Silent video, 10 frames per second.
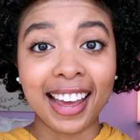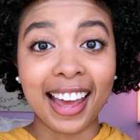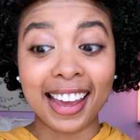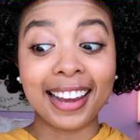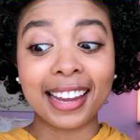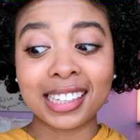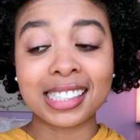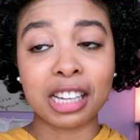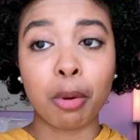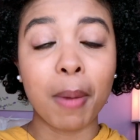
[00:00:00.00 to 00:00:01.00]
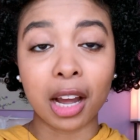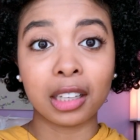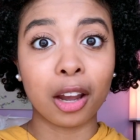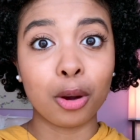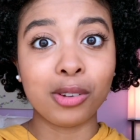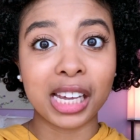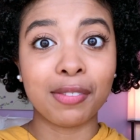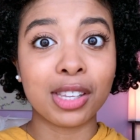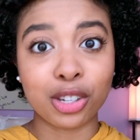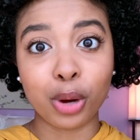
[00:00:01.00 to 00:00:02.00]
and some of my clothes
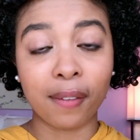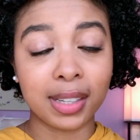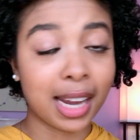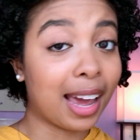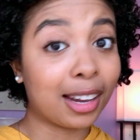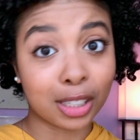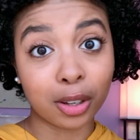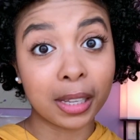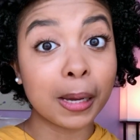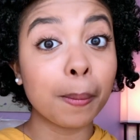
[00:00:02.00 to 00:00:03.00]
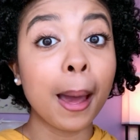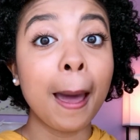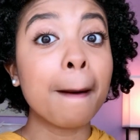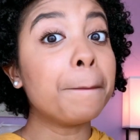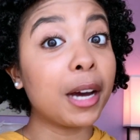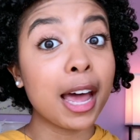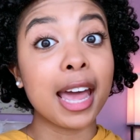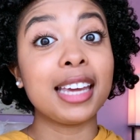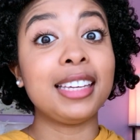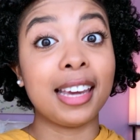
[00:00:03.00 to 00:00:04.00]
even still have the tags on them,
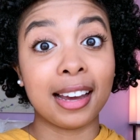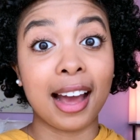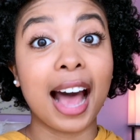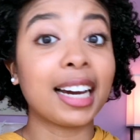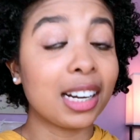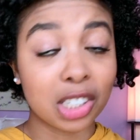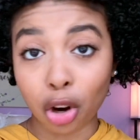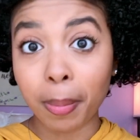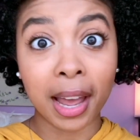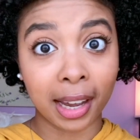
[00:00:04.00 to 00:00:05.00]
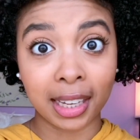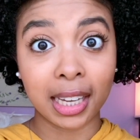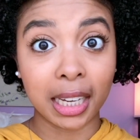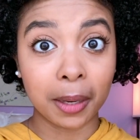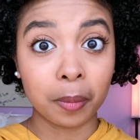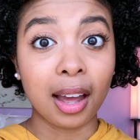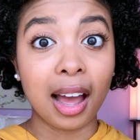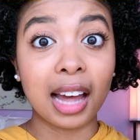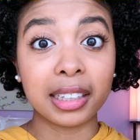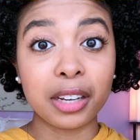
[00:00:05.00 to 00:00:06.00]
but yeah, I gotta start packing.
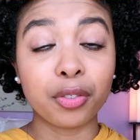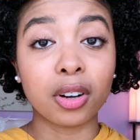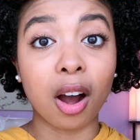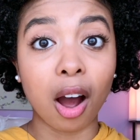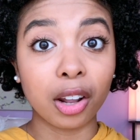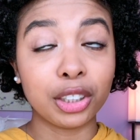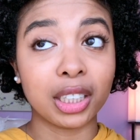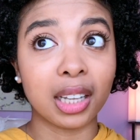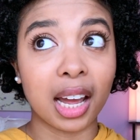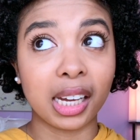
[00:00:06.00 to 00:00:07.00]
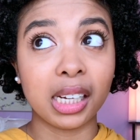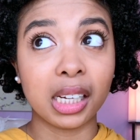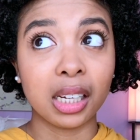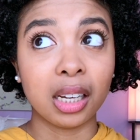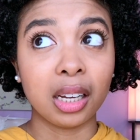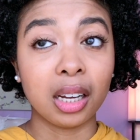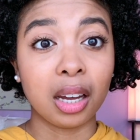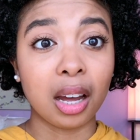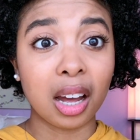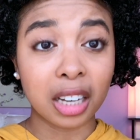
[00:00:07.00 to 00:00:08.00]
I leave for college in like
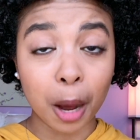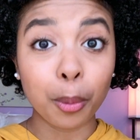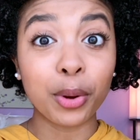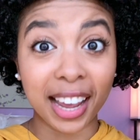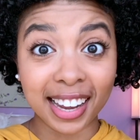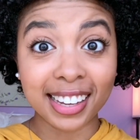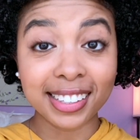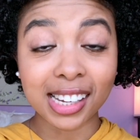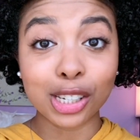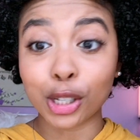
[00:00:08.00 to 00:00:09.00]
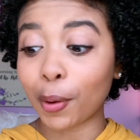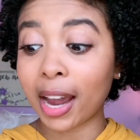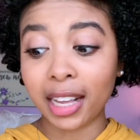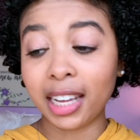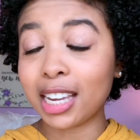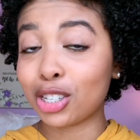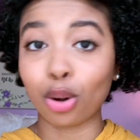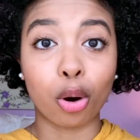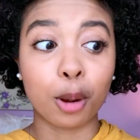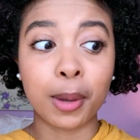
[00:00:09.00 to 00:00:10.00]
a couple days, so I need to get
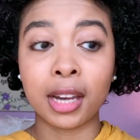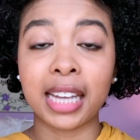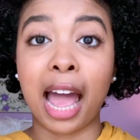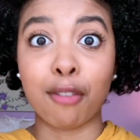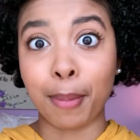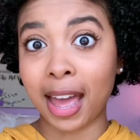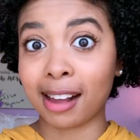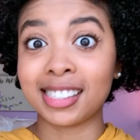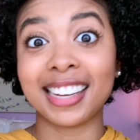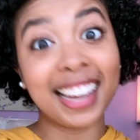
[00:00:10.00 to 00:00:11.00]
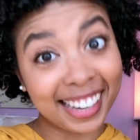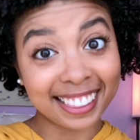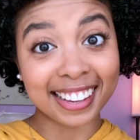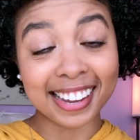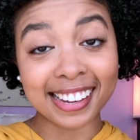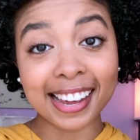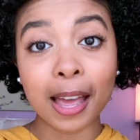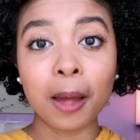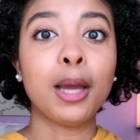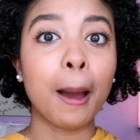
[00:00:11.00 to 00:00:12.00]
started because I haven't packed anything.
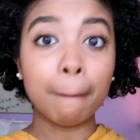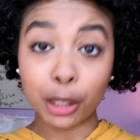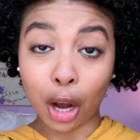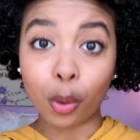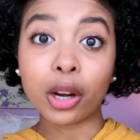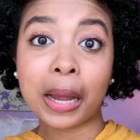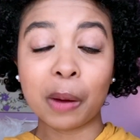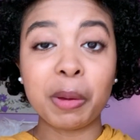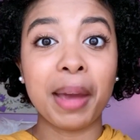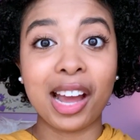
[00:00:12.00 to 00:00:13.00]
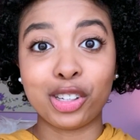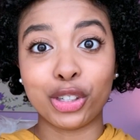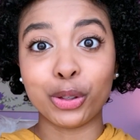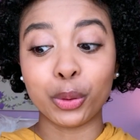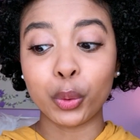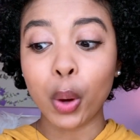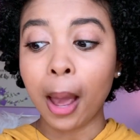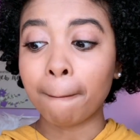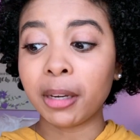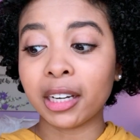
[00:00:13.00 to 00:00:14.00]
But y'all are gonna help me pack too
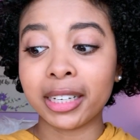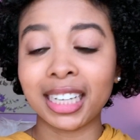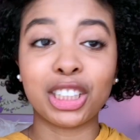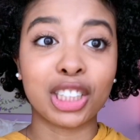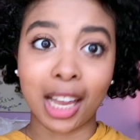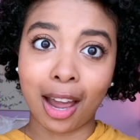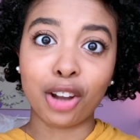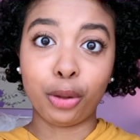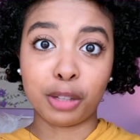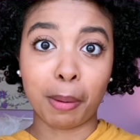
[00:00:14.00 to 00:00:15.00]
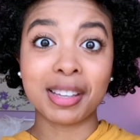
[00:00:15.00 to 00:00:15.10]
because I just cannot do this by